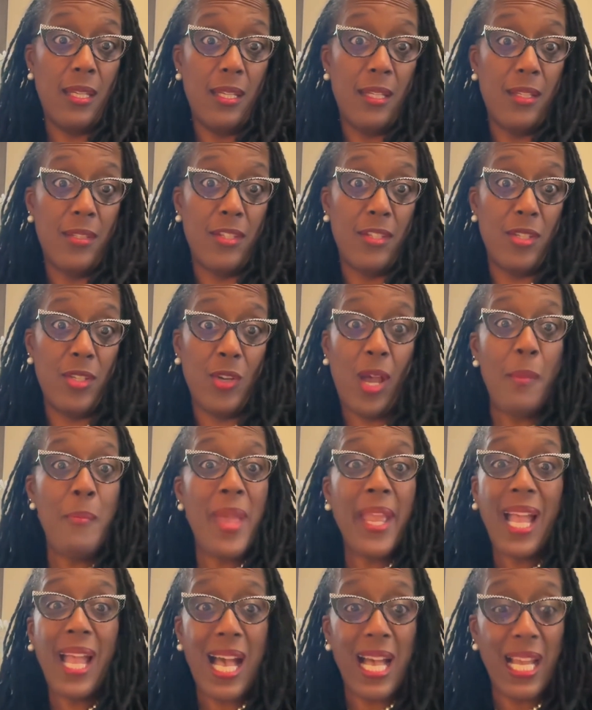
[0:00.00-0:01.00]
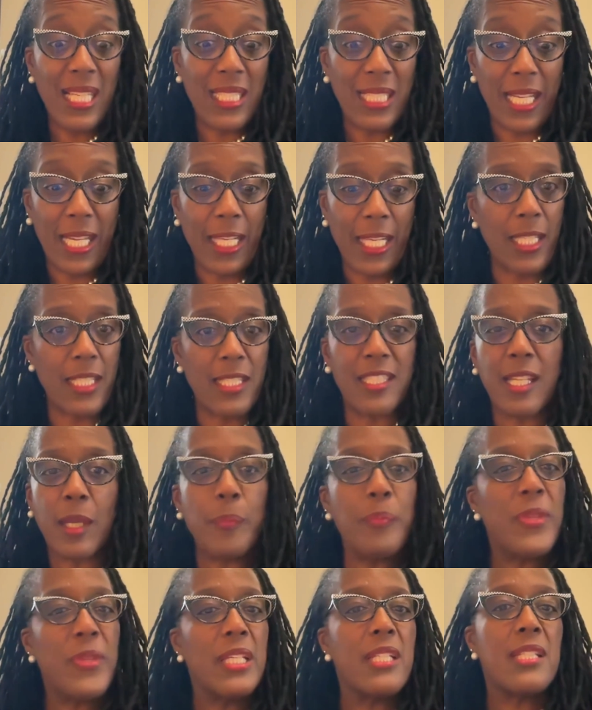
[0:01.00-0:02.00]
You know, I may highlight it.
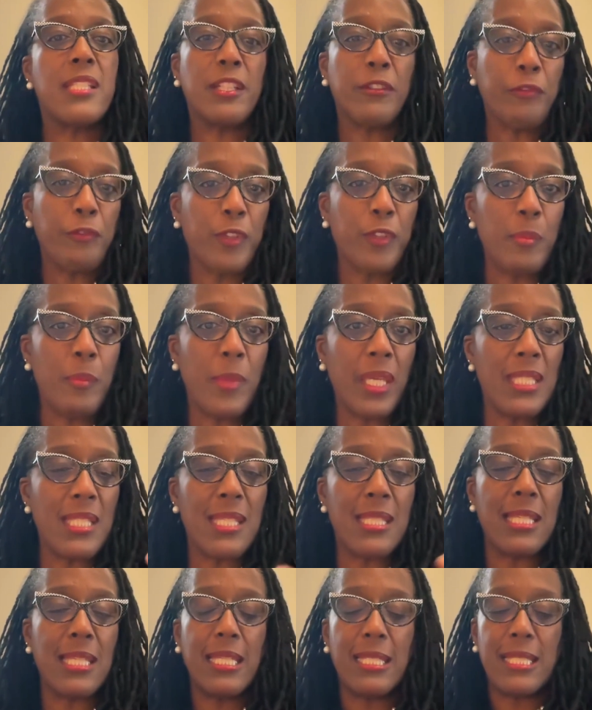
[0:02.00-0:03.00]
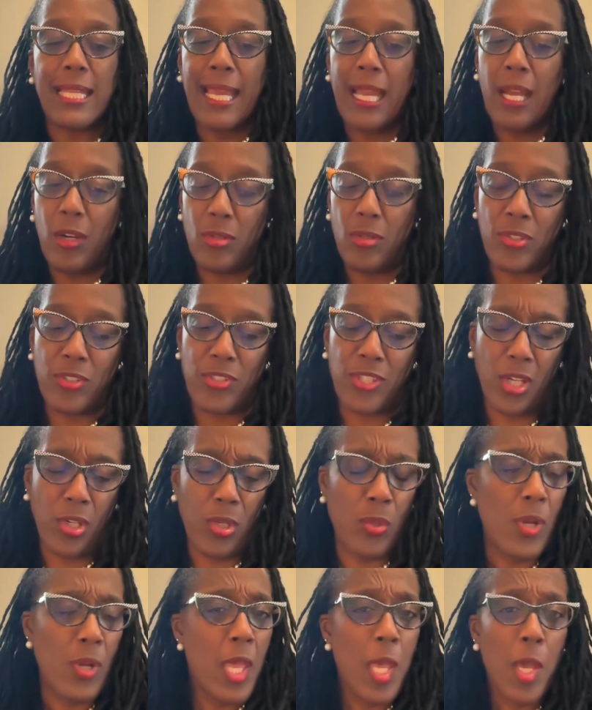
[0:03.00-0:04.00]
Something different may stand out.
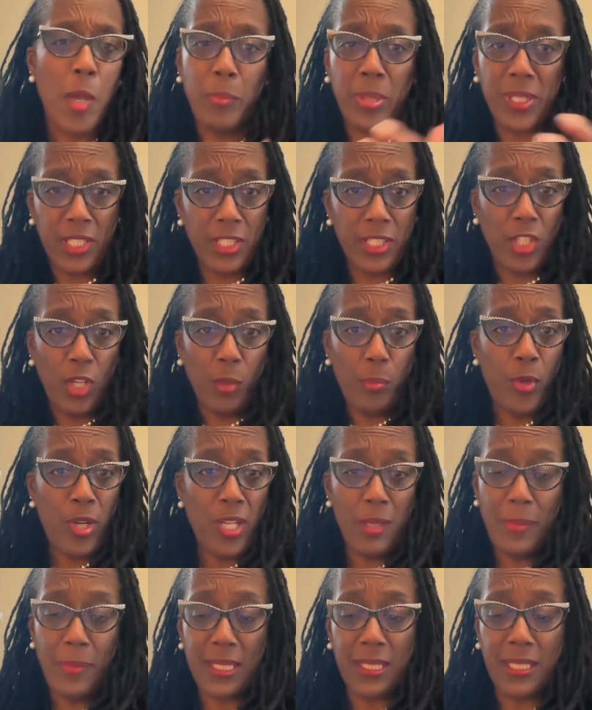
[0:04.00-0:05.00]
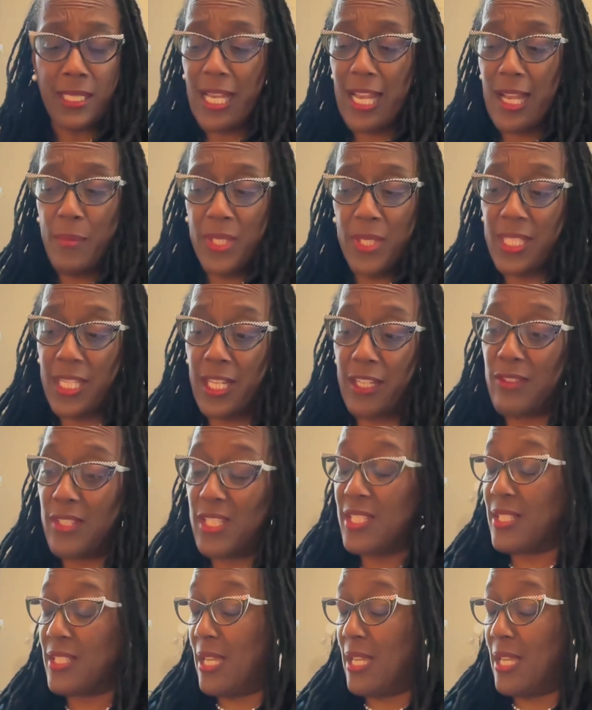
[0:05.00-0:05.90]
So, but to your point about the commentaries